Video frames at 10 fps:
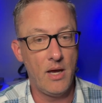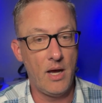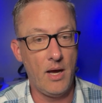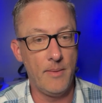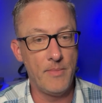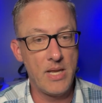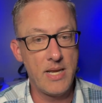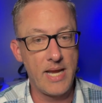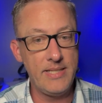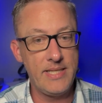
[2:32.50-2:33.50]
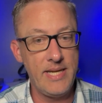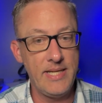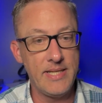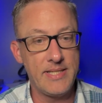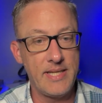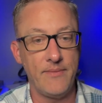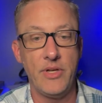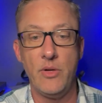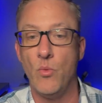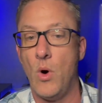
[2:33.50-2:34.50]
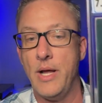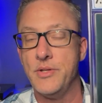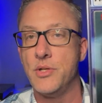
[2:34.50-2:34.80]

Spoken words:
1971.